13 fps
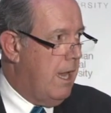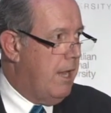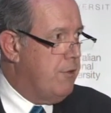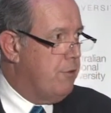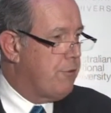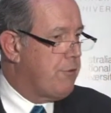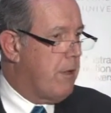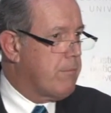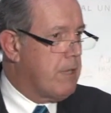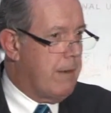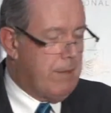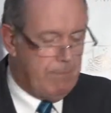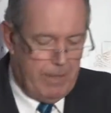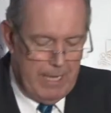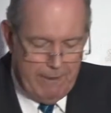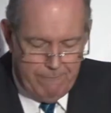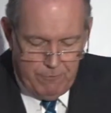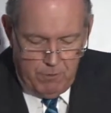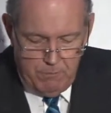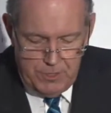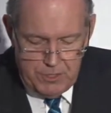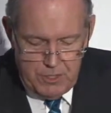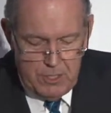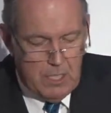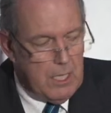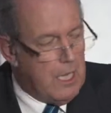a Northrop Grumman platform
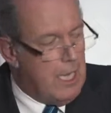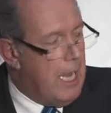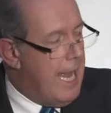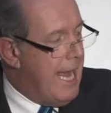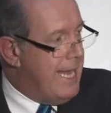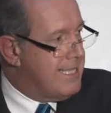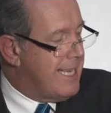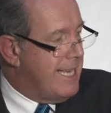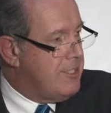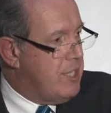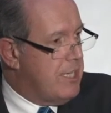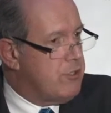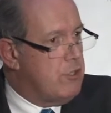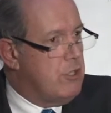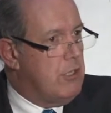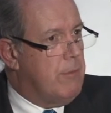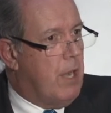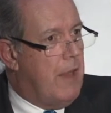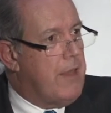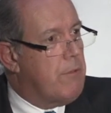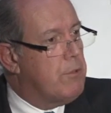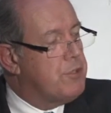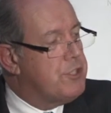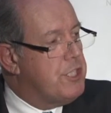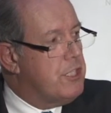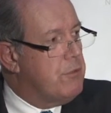which has a jet turbine that will
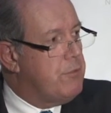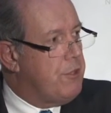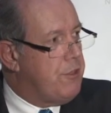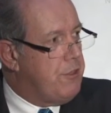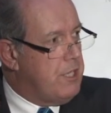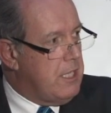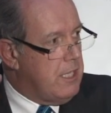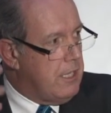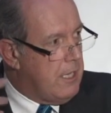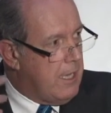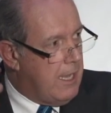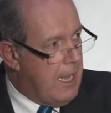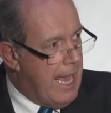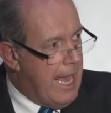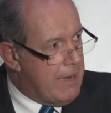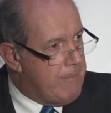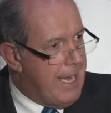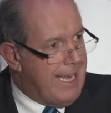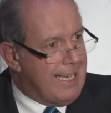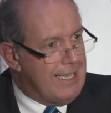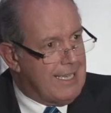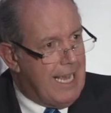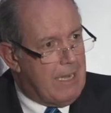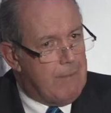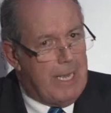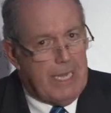deal with the adiabatic and
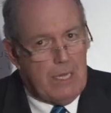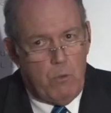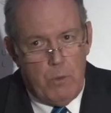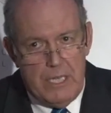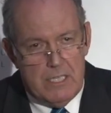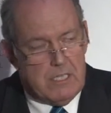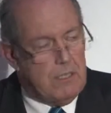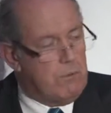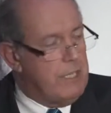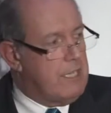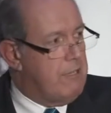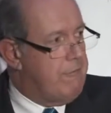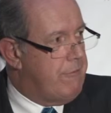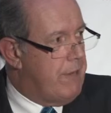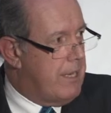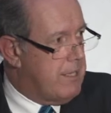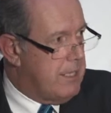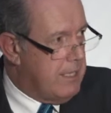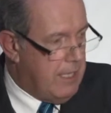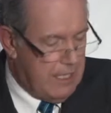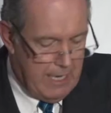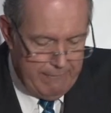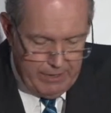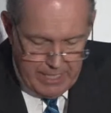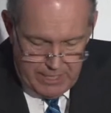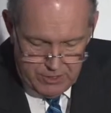katabatic winds that we confront in
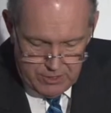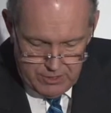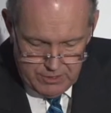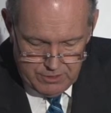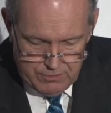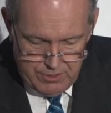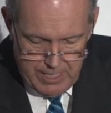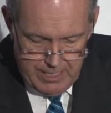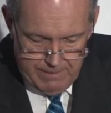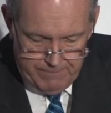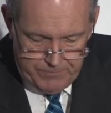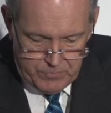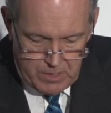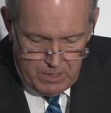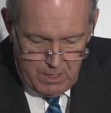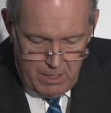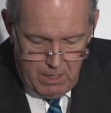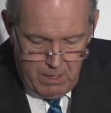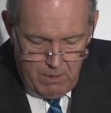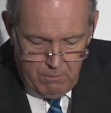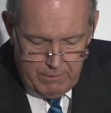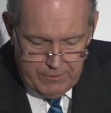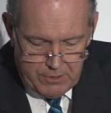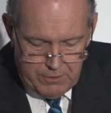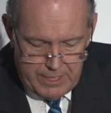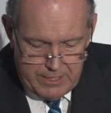aviation in Australia. We've
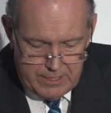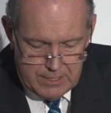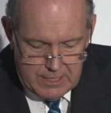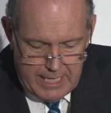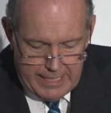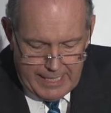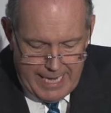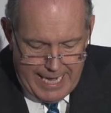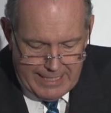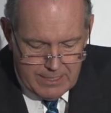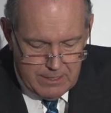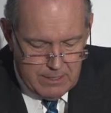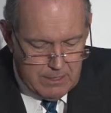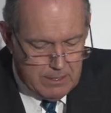agreed to take 8